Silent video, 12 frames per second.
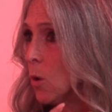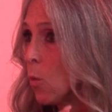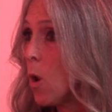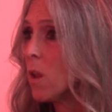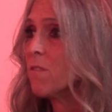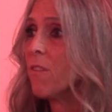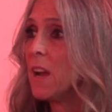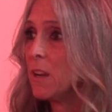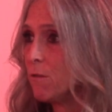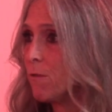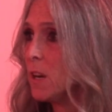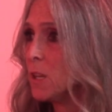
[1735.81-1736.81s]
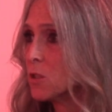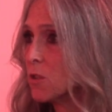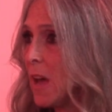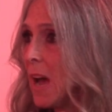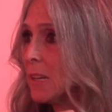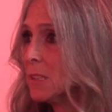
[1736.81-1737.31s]
qualify and finish
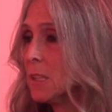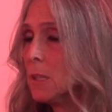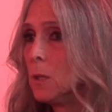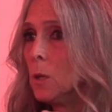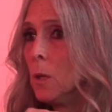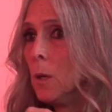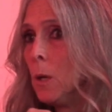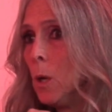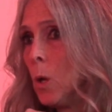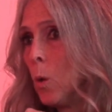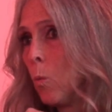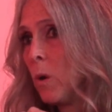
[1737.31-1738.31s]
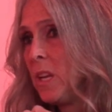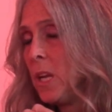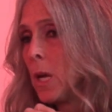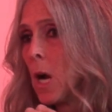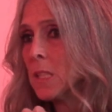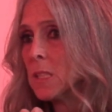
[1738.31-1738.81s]
that. When he
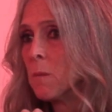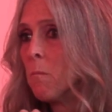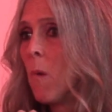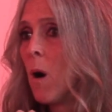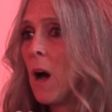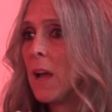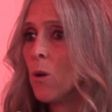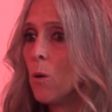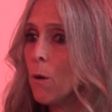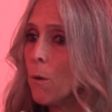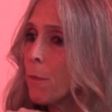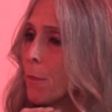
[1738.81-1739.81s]
got to mile